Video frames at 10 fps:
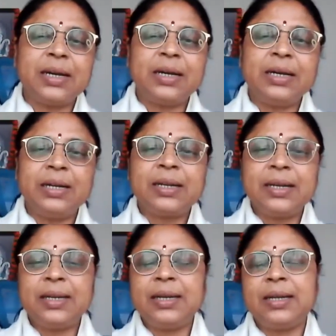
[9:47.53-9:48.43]
a
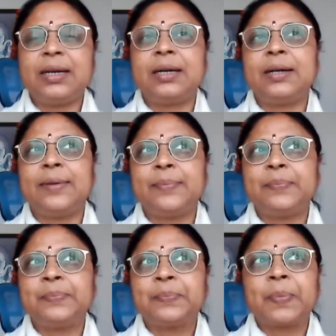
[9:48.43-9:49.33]
little um,
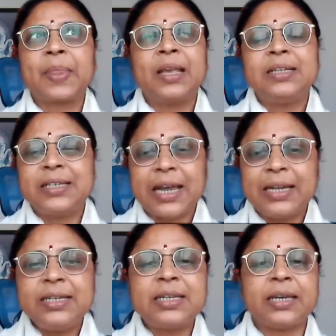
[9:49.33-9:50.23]

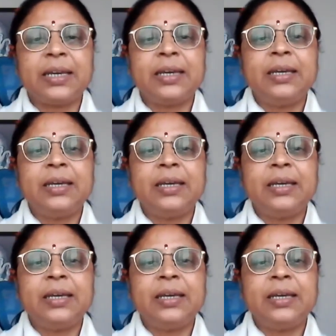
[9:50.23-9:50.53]
challenging,